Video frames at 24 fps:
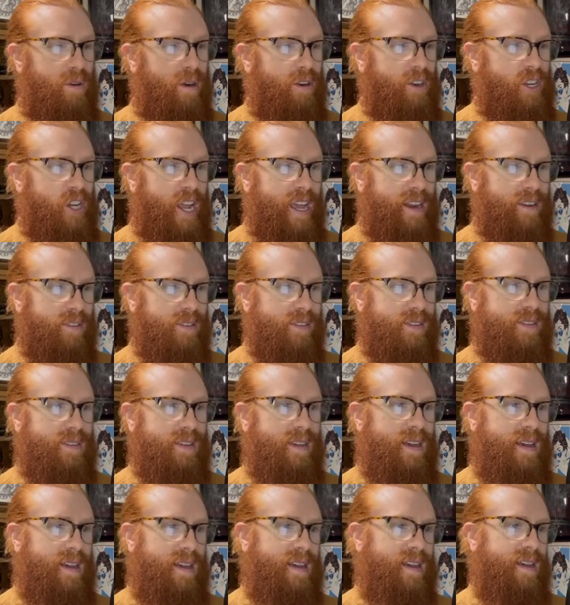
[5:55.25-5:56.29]
our channels
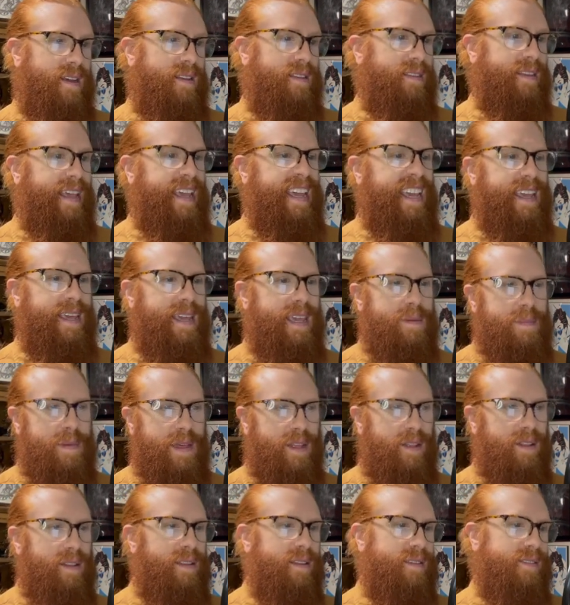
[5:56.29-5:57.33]
like
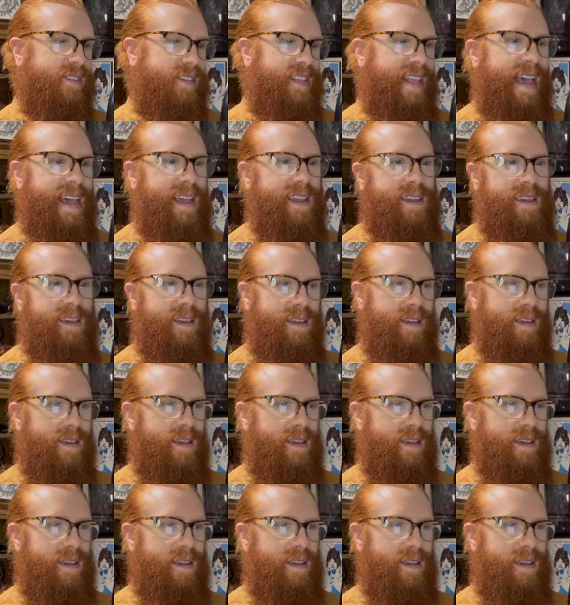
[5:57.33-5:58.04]
email, Slack,